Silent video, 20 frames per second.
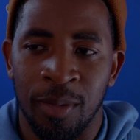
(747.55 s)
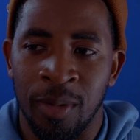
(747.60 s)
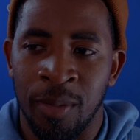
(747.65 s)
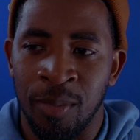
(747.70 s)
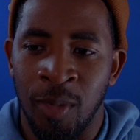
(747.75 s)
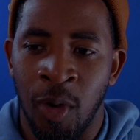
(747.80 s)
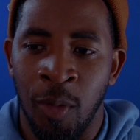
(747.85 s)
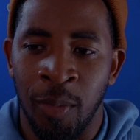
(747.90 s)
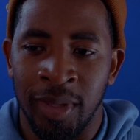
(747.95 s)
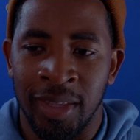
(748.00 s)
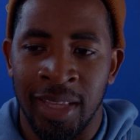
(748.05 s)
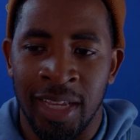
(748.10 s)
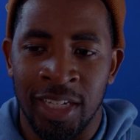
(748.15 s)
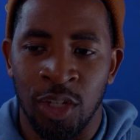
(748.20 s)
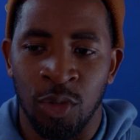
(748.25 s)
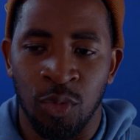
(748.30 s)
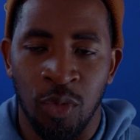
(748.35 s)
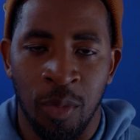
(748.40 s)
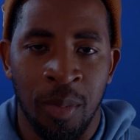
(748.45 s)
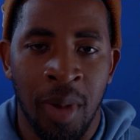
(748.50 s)
moment that
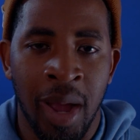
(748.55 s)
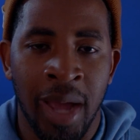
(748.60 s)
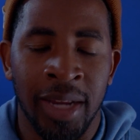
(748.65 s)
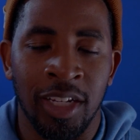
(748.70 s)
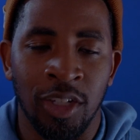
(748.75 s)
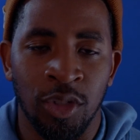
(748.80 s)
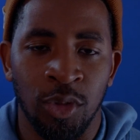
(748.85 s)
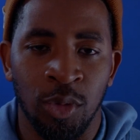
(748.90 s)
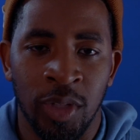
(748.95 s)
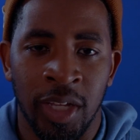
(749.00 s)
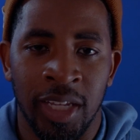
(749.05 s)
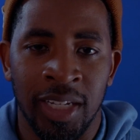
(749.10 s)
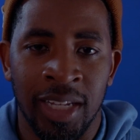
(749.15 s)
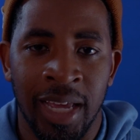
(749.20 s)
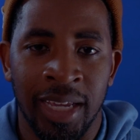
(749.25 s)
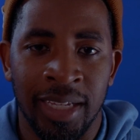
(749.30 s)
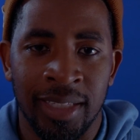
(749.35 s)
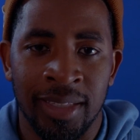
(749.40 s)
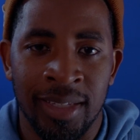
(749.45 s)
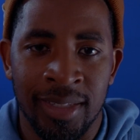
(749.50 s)
just reminded you that
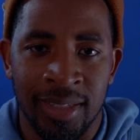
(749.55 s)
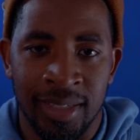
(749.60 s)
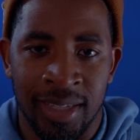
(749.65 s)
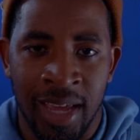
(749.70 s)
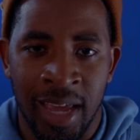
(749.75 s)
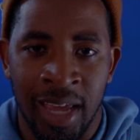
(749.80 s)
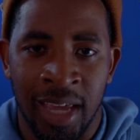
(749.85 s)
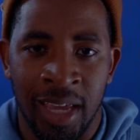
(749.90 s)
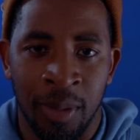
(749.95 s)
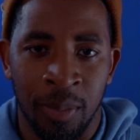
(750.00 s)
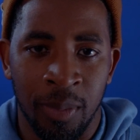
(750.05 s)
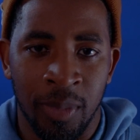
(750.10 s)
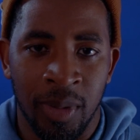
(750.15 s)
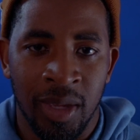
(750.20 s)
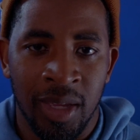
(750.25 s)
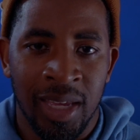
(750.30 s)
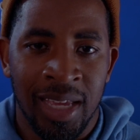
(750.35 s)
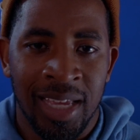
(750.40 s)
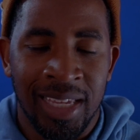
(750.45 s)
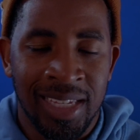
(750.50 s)
like this game
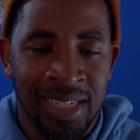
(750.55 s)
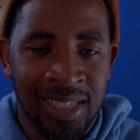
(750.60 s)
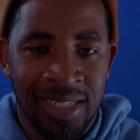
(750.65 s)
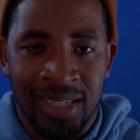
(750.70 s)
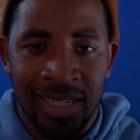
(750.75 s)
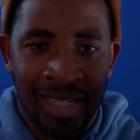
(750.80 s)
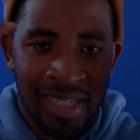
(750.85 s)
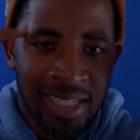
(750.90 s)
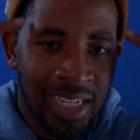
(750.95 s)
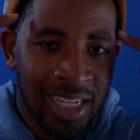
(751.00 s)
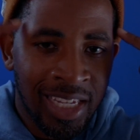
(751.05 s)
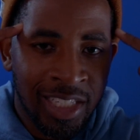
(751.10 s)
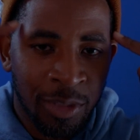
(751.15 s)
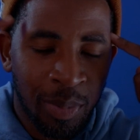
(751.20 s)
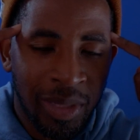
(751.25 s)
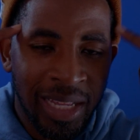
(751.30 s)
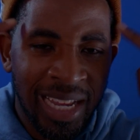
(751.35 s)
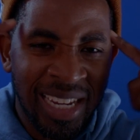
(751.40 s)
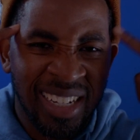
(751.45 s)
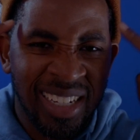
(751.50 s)
it's
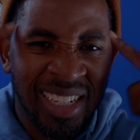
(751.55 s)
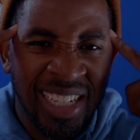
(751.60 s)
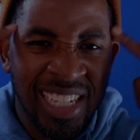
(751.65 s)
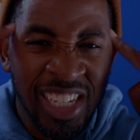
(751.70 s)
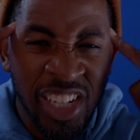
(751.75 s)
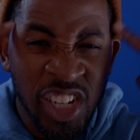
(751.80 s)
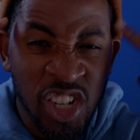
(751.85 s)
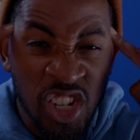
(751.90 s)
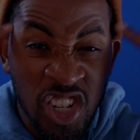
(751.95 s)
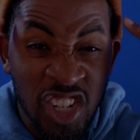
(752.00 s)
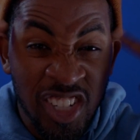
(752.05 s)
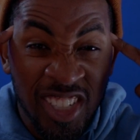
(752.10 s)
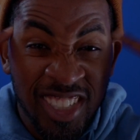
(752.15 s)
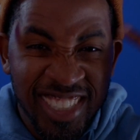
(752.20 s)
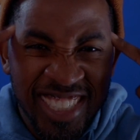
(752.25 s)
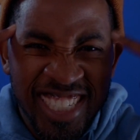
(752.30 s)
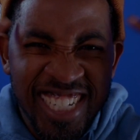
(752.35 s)
played in here.